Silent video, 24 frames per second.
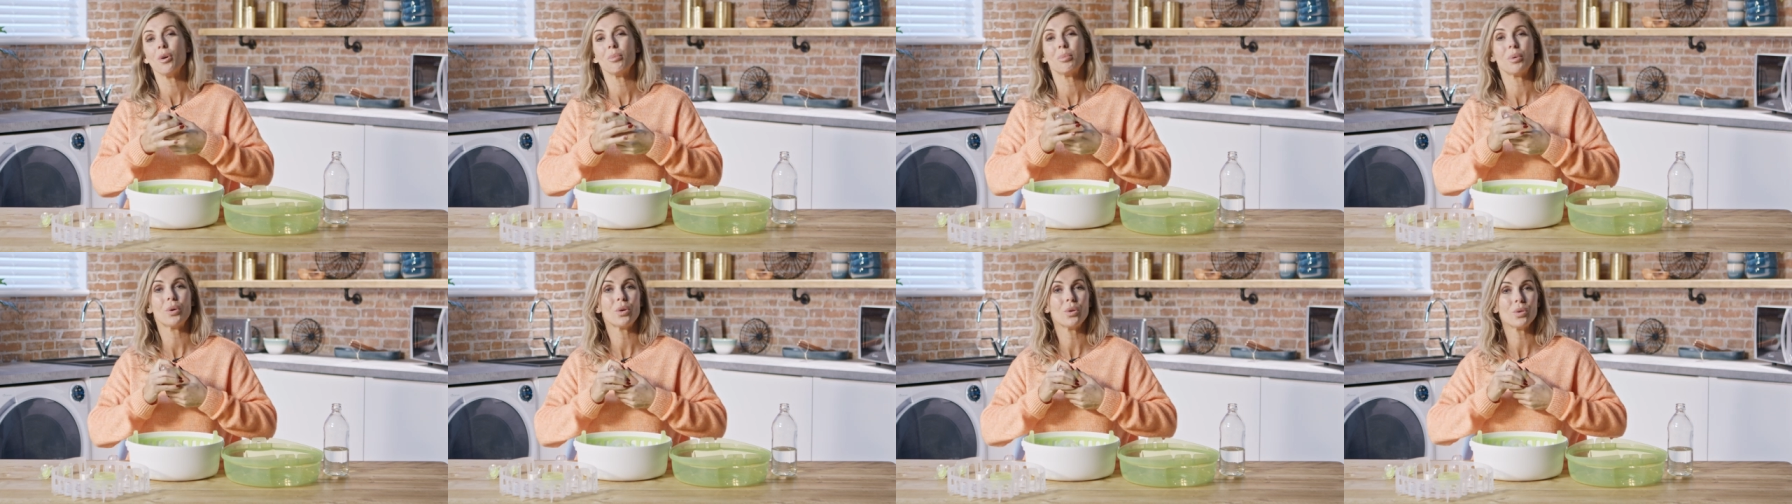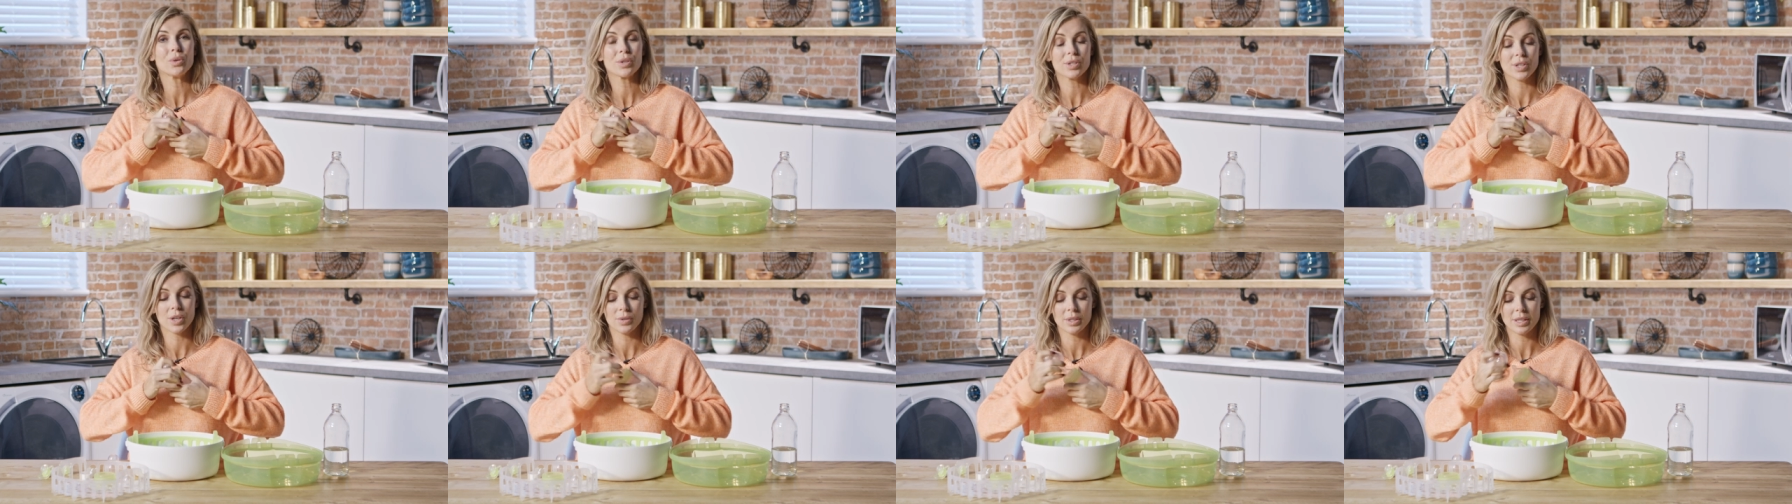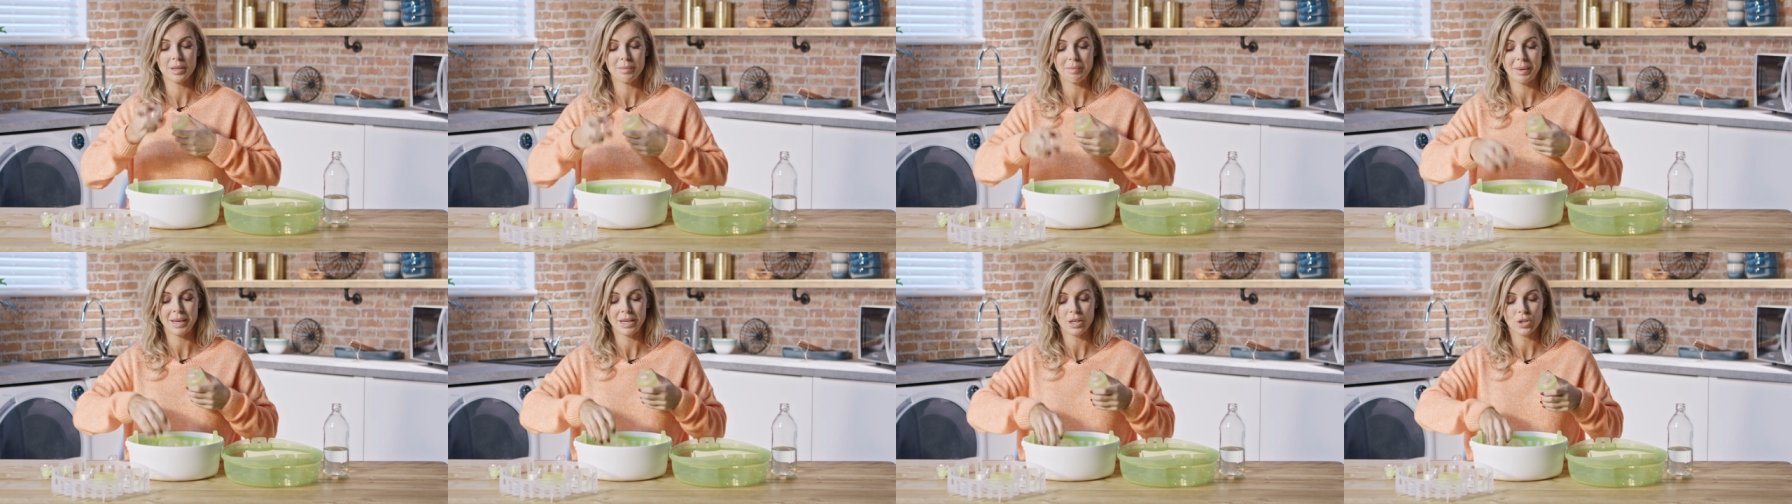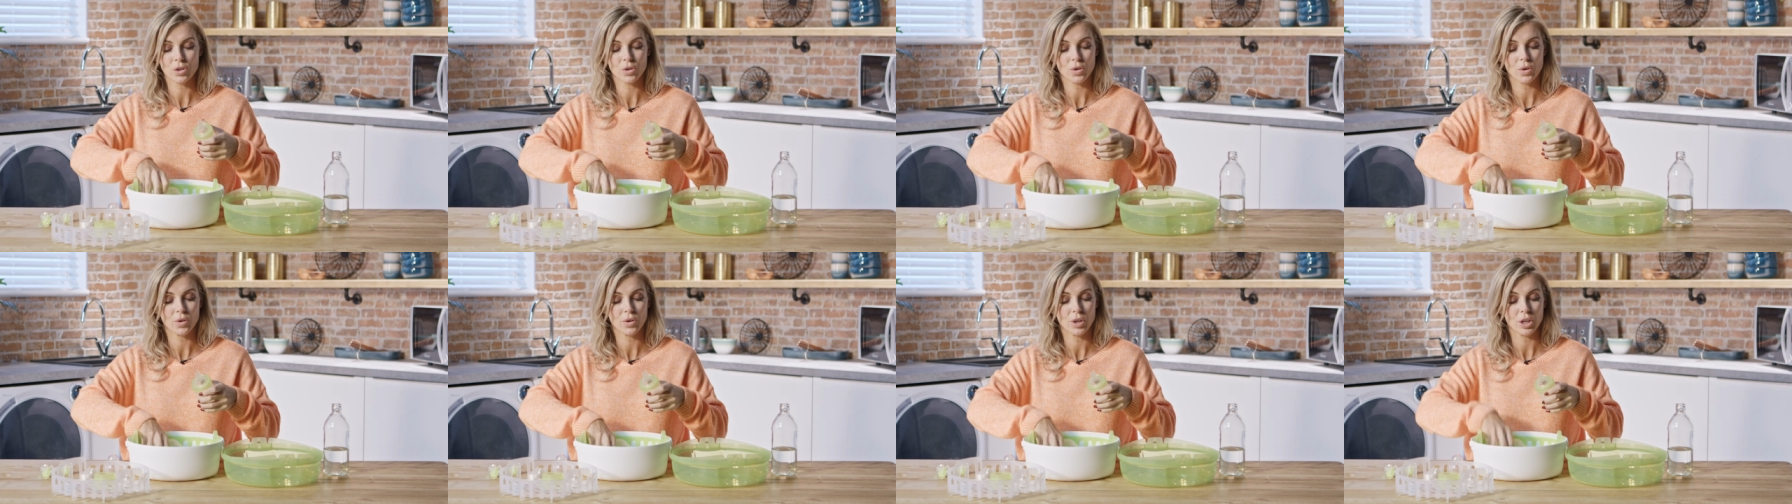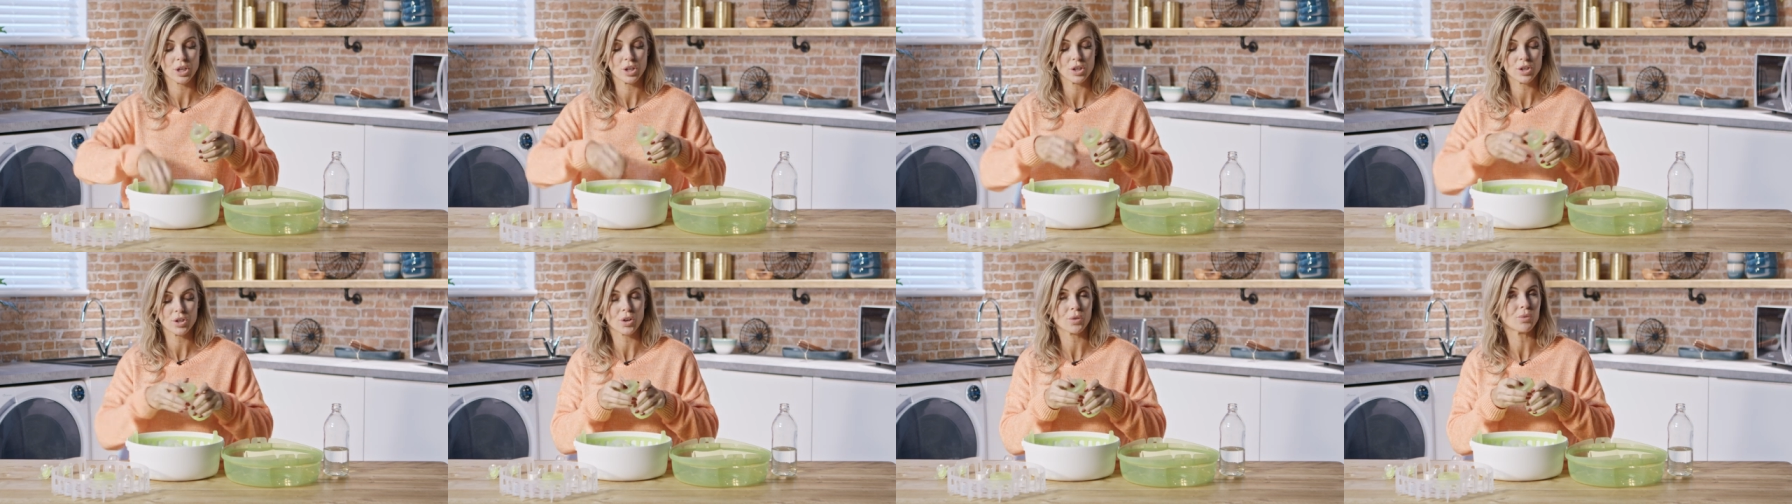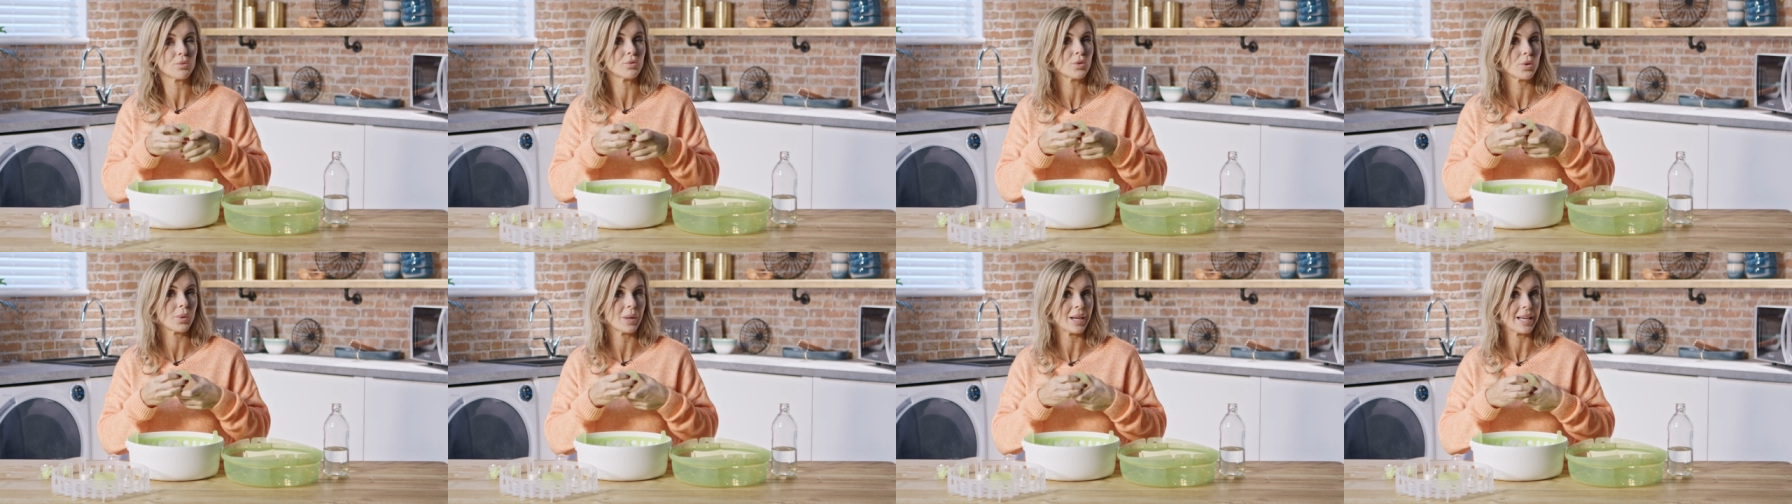but also to make sure that you don't
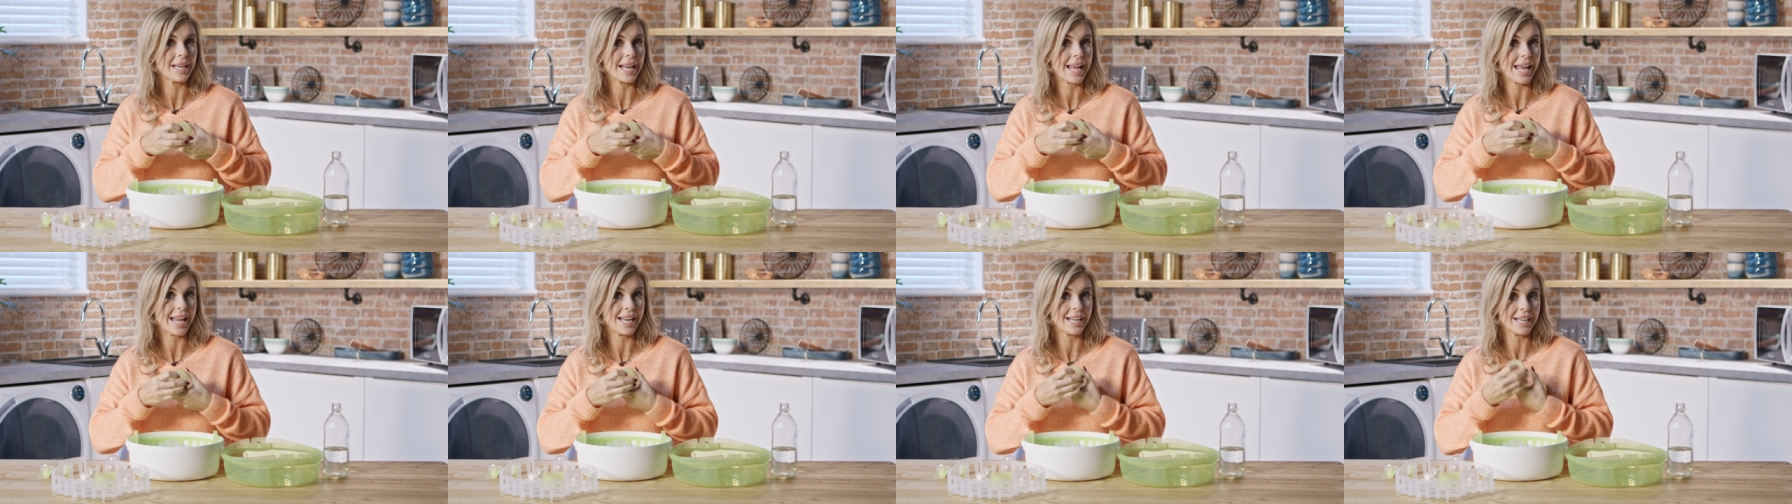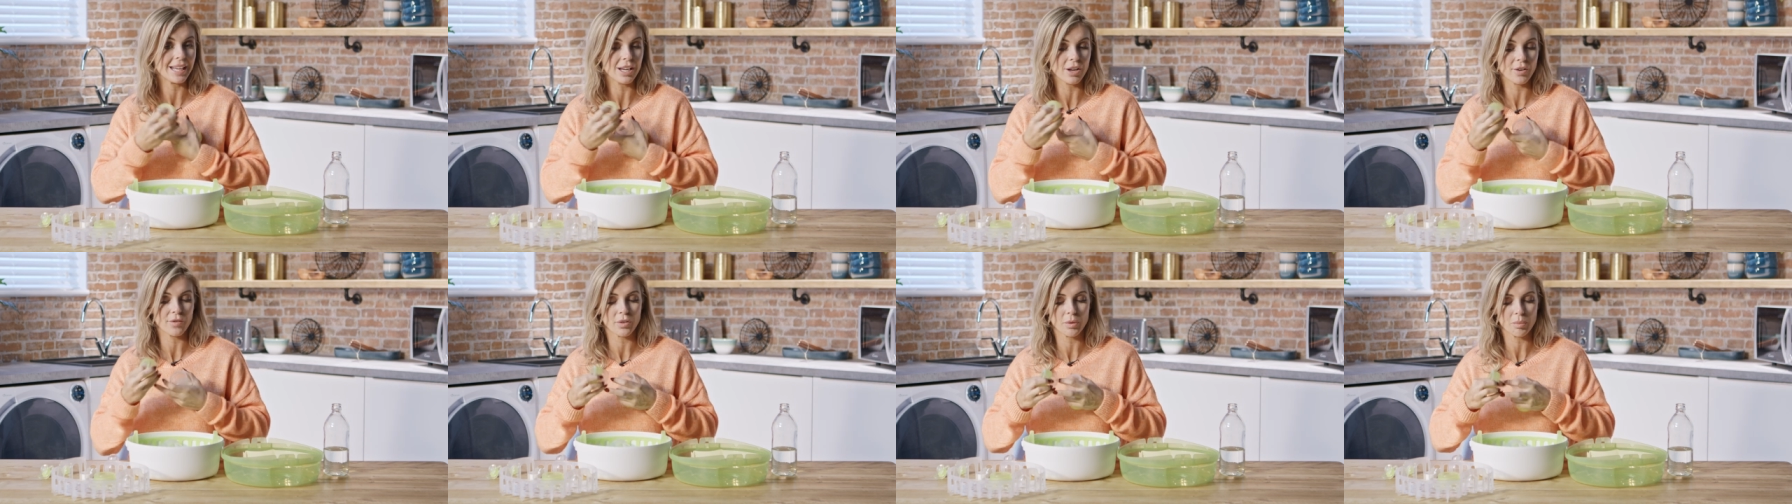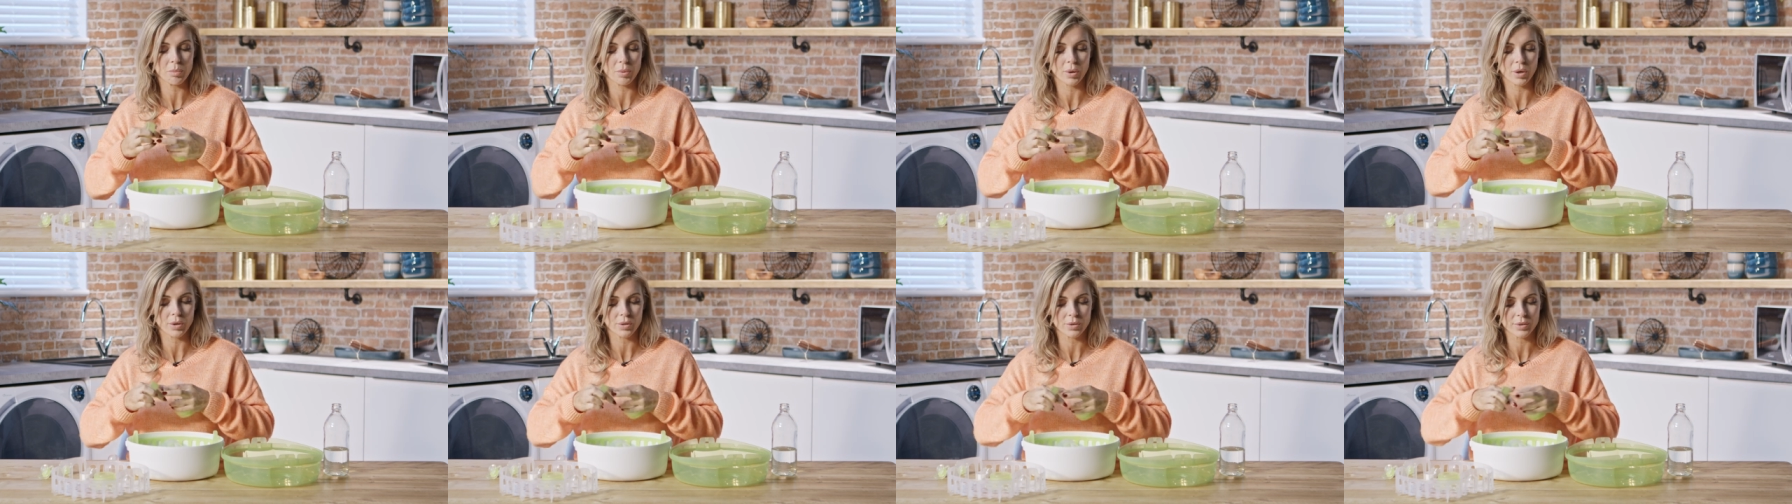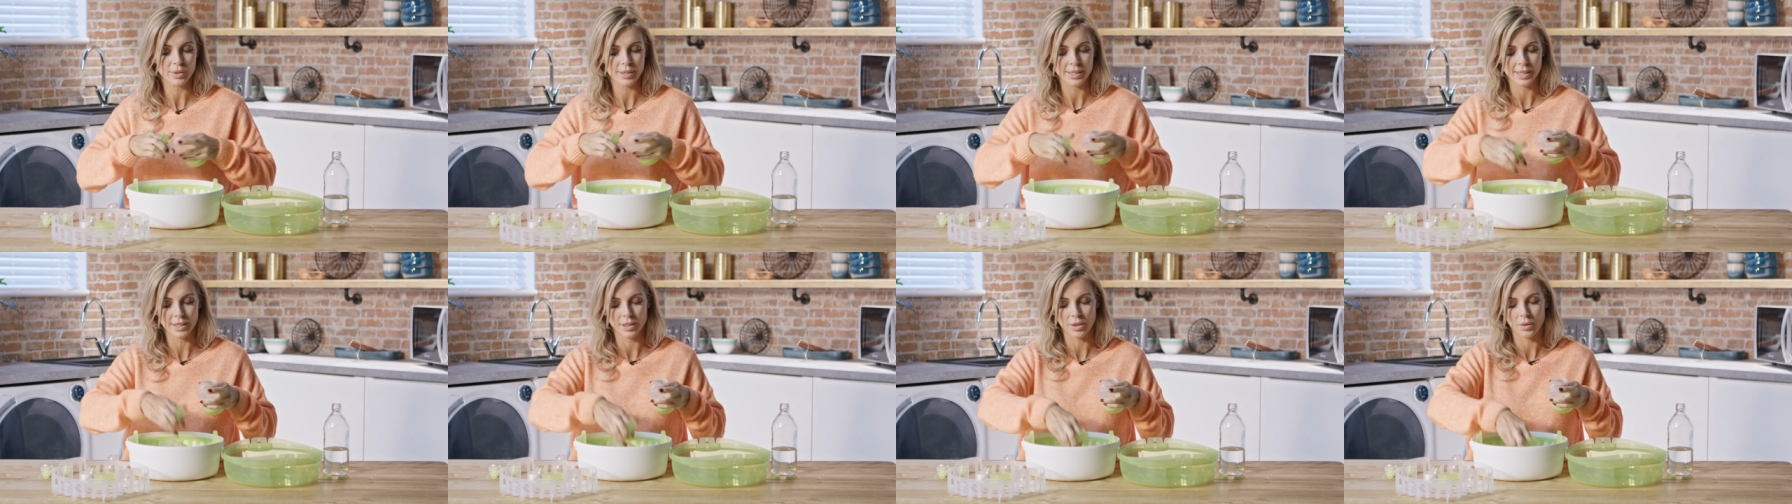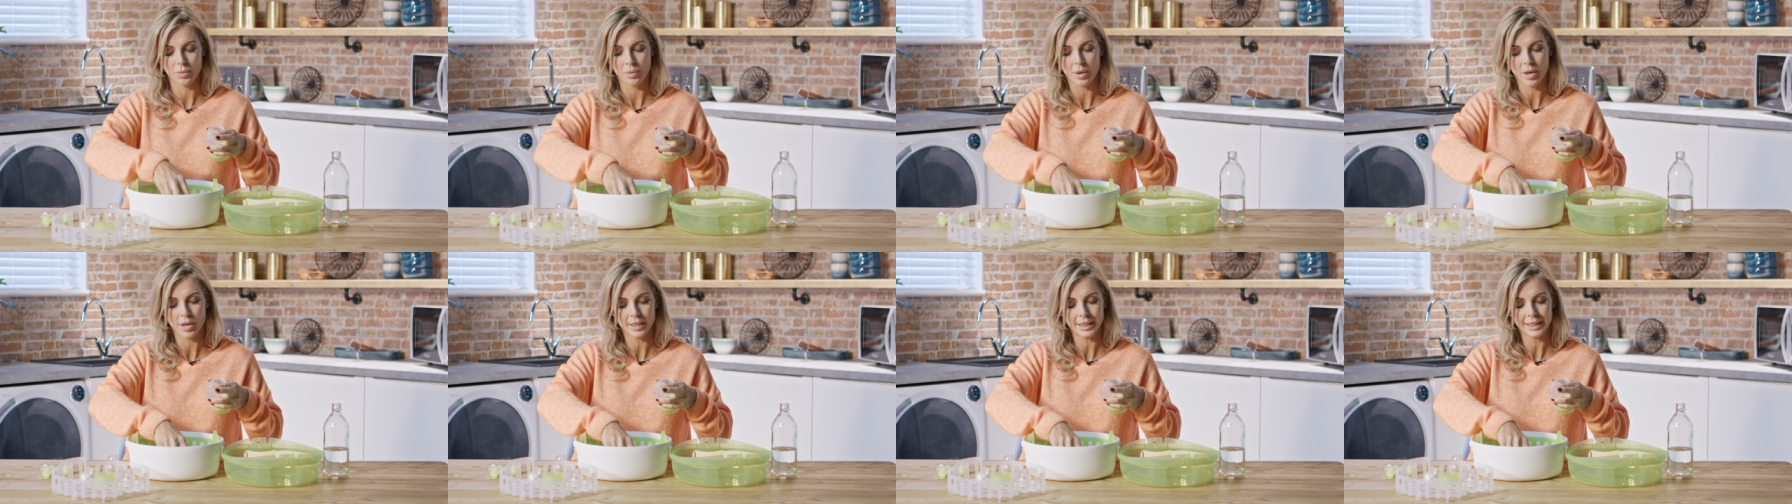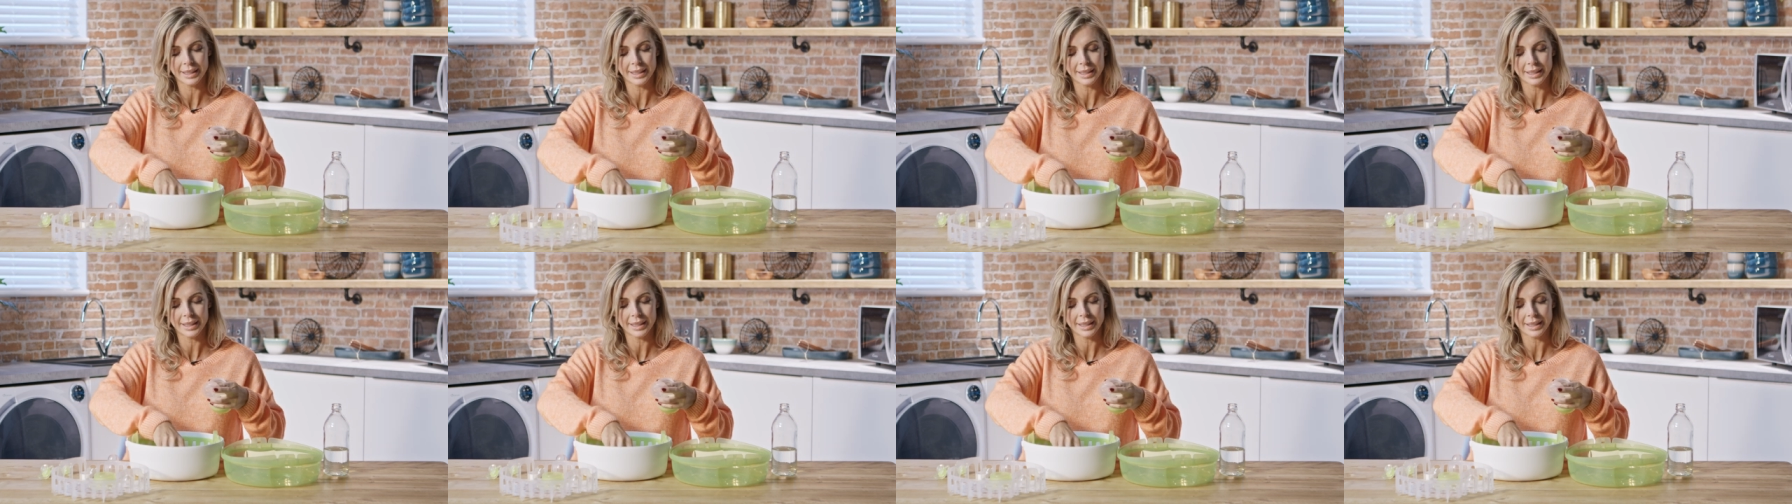ruin any of the products that you are